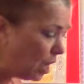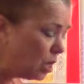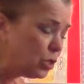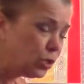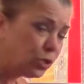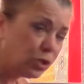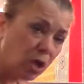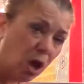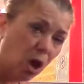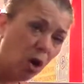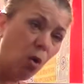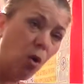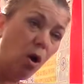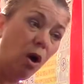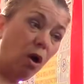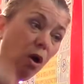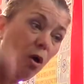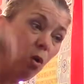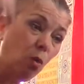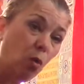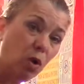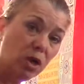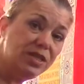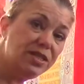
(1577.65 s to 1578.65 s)
So,
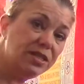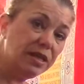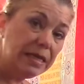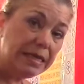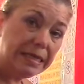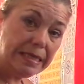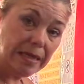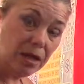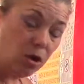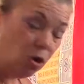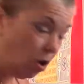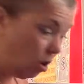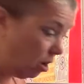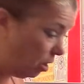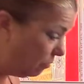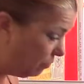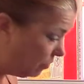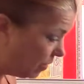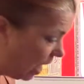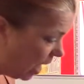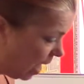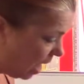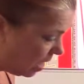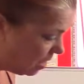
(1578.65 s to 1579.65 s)
once I see all of
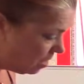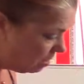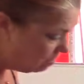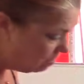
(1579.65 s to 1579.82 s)
that,